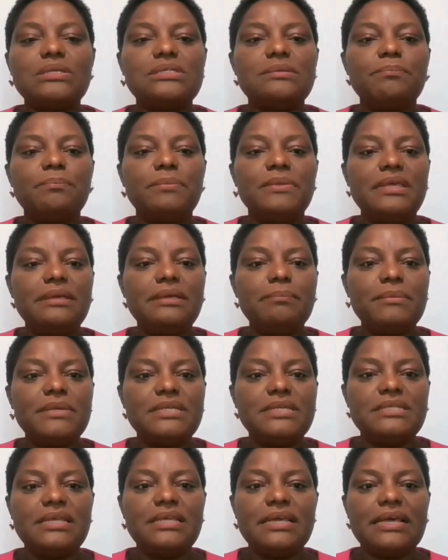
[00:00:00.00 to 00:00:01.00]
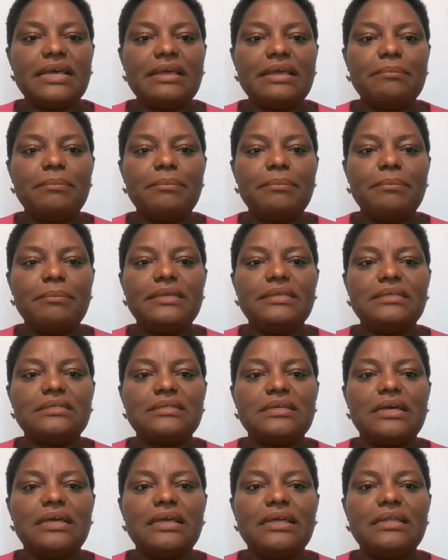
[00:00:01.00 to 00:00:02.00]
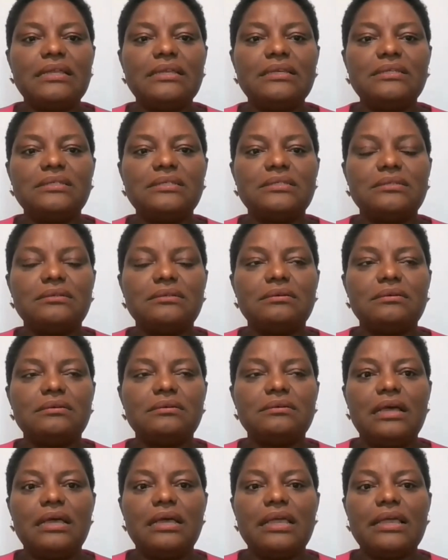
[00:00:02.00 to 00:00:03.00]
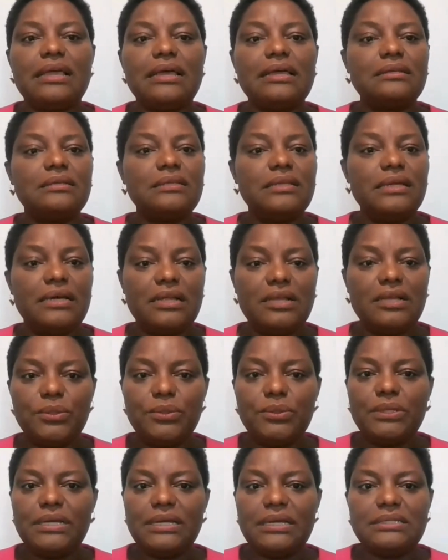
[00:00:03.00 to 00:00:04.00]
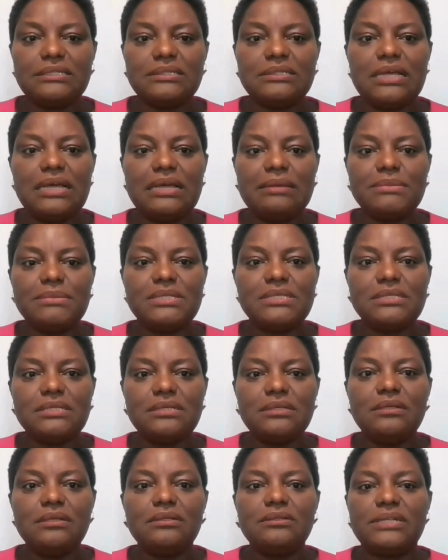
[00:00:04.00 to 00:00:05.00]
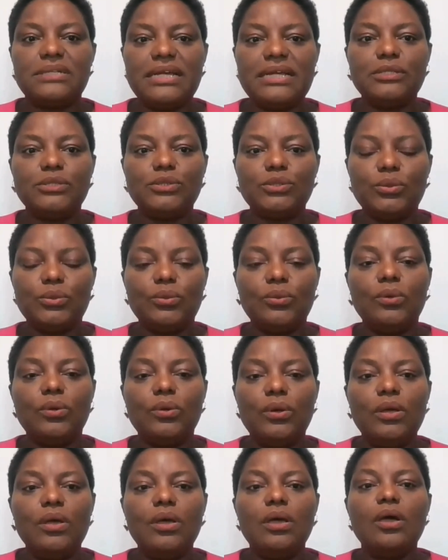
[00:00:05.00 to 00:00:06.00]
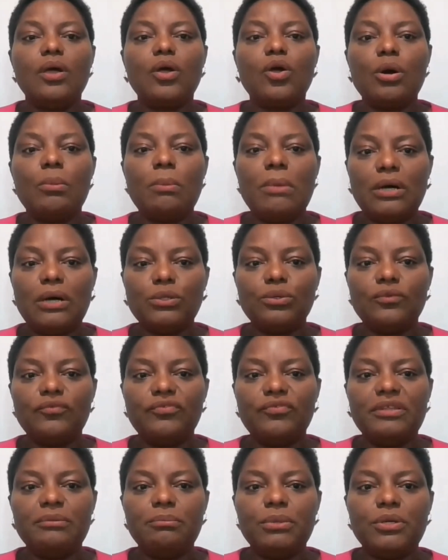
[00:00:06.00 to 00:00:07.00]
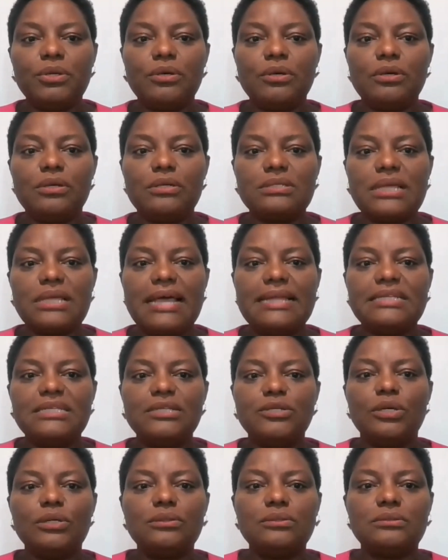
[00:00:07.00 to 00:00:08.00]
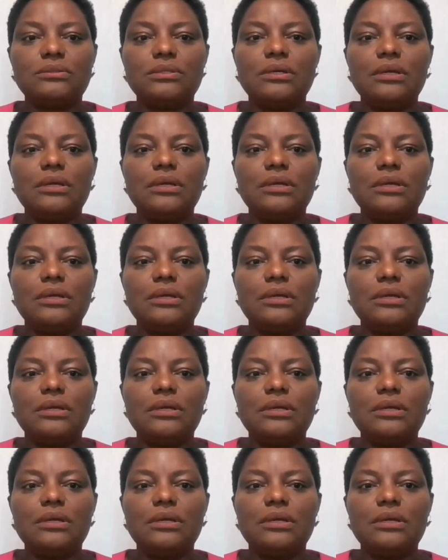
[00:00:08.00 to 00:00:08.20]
a big mistake I made. And I can tell you that I'm still trying to come out of it because I did not